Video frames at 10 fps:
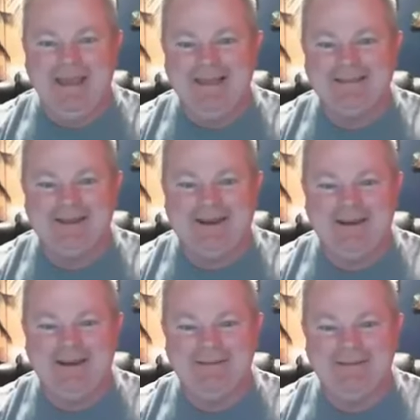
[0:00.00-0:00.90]
That's
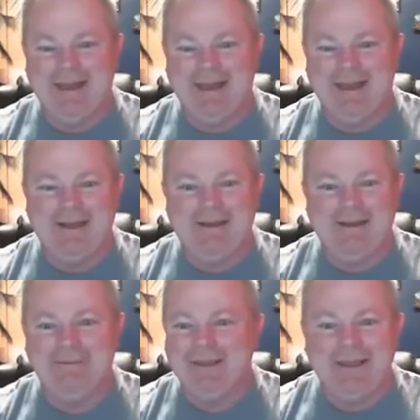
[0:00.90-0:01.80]
awesome, man.
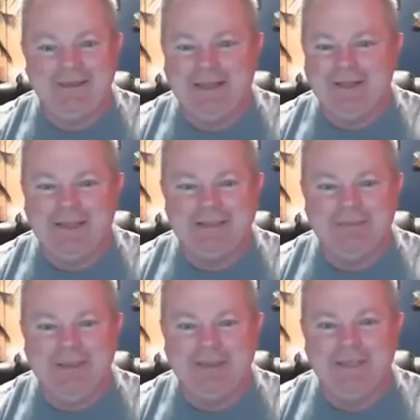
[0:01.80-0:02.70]
That's
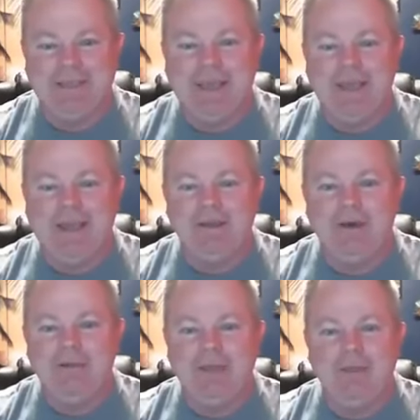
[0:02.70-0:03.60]
amazing. And I
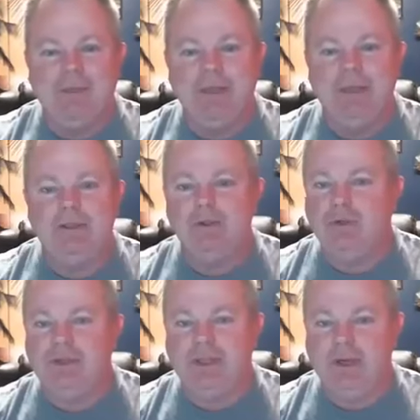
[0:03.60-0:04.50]
know that you've been
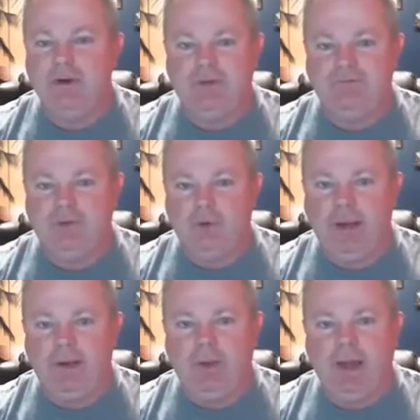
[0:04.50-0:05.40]
doing the internet for
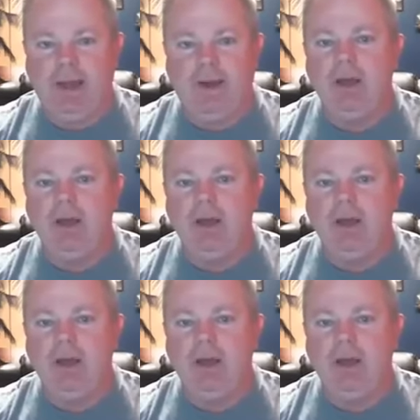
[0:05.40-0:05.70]
quite a while.